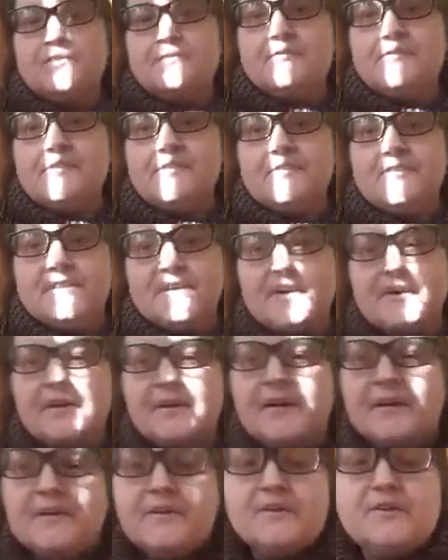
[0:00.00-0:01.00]
the first thing you're
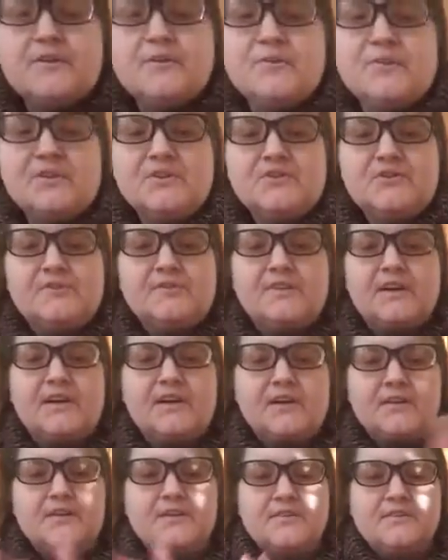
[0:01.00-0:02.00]
going to do once you've got
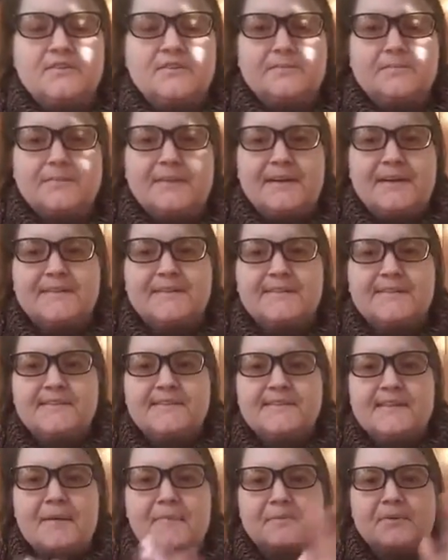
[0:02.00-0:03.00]
all your supplies
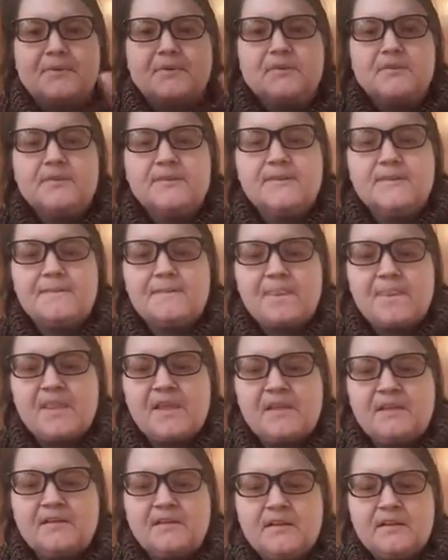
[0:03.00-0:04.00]
assembled
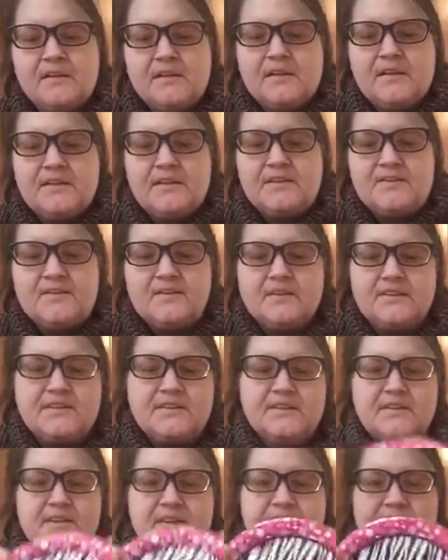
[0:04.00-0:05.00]
is you're
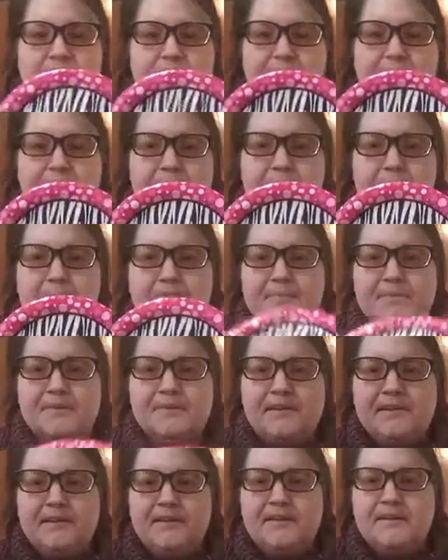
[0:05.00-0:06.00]
going to take your paper
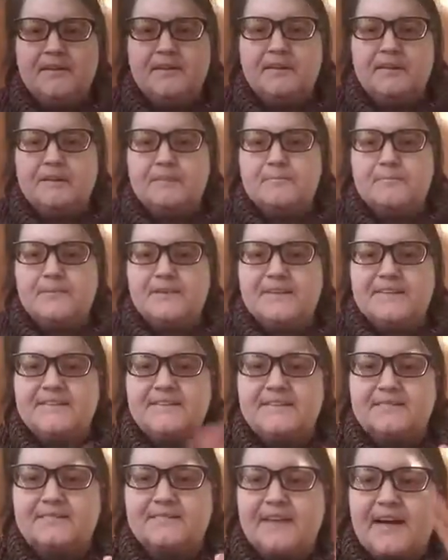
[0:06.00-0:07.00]
plate and place
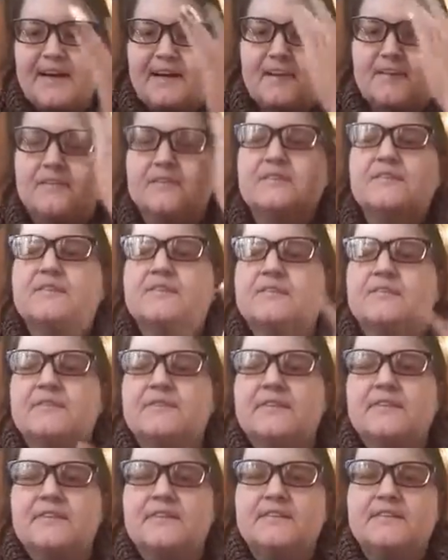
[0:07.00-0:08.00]
it flat on the
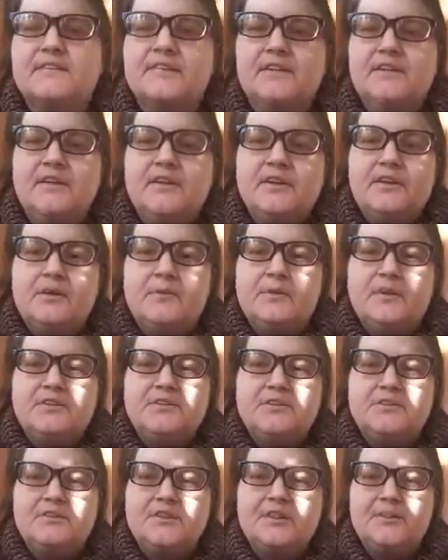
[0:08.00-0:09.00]
surface. You
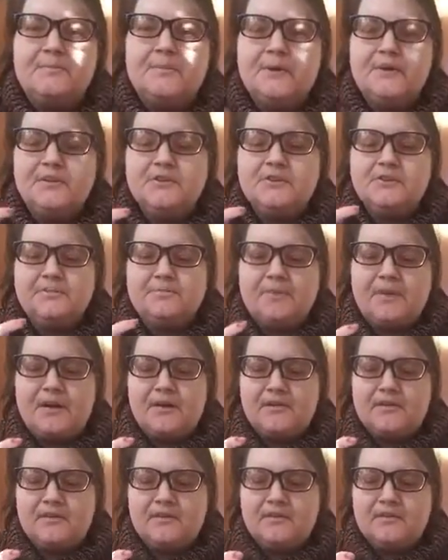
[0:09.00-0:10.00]
want your nail polish
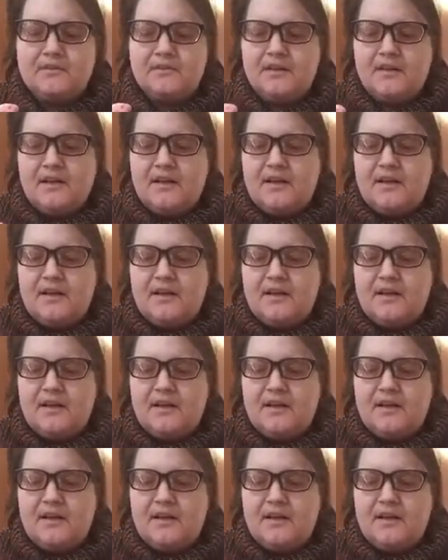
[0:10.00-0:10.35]
bottle,